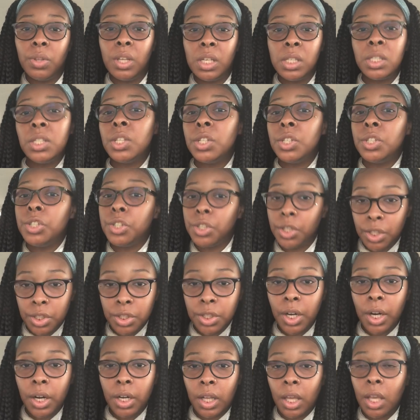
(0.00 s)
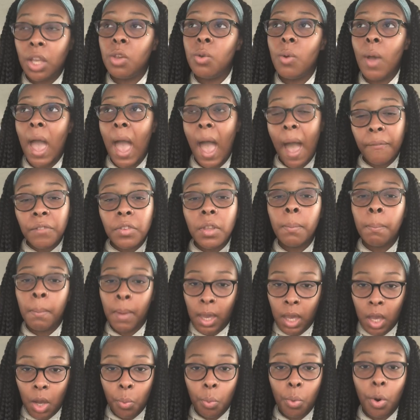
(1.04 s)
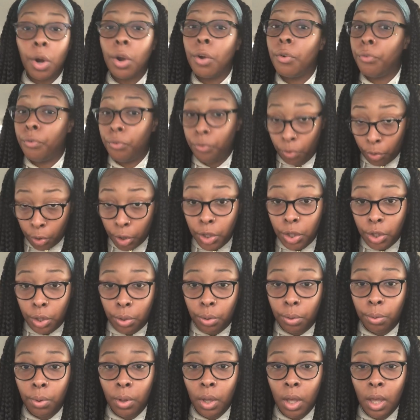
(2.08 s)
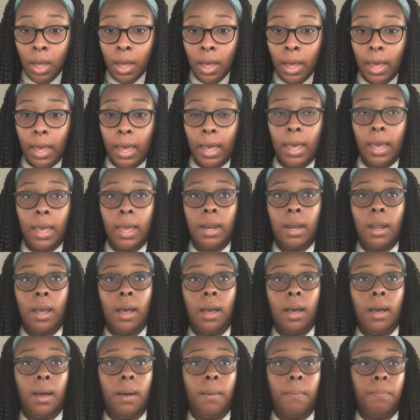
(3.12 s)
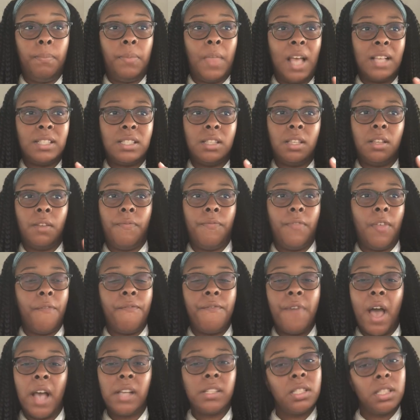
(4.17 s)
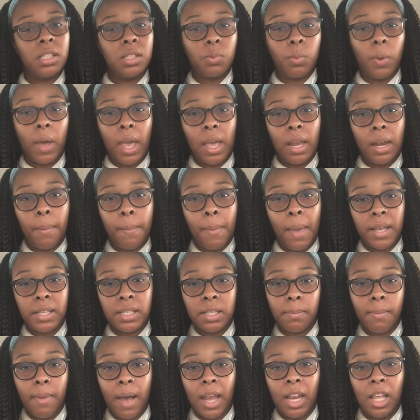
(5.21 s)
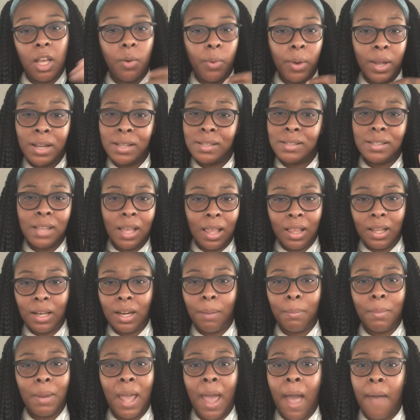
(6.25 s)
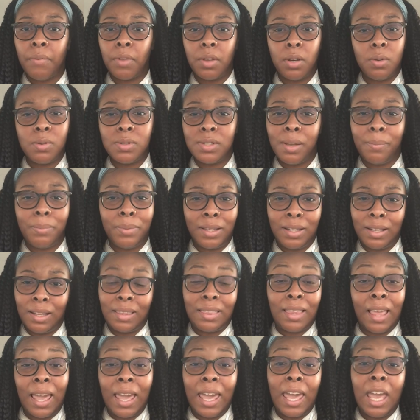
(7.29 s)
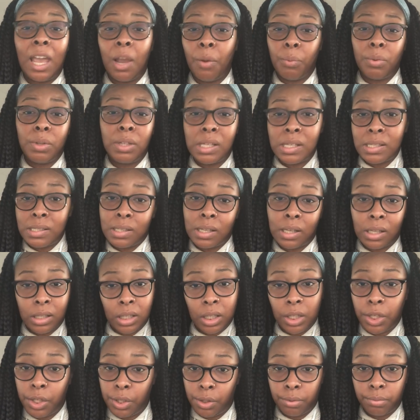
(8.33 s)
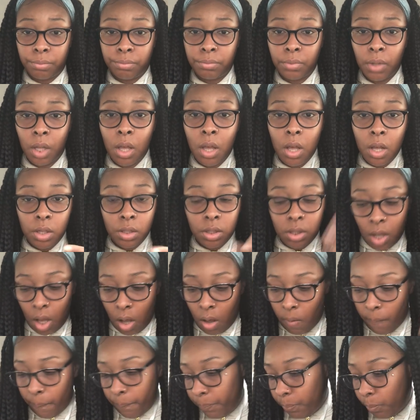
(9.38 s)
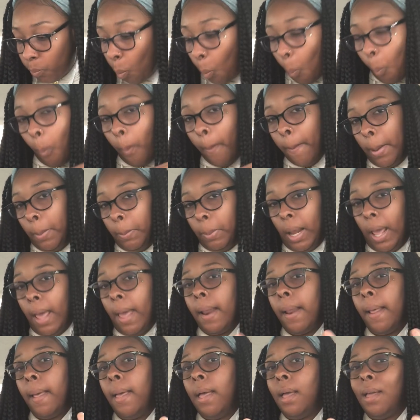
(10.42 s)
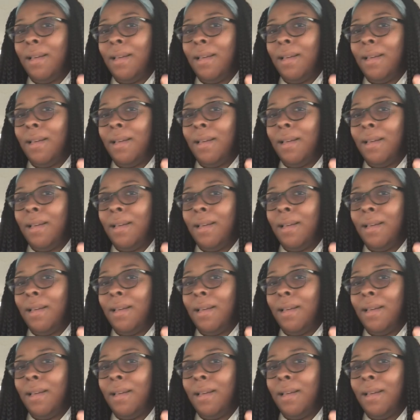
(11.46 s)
This is your journey, and you have to make it work for you. And that's the fastest way to make somebody quit, is telling them they have to do something that they can't realistically do. So remember that.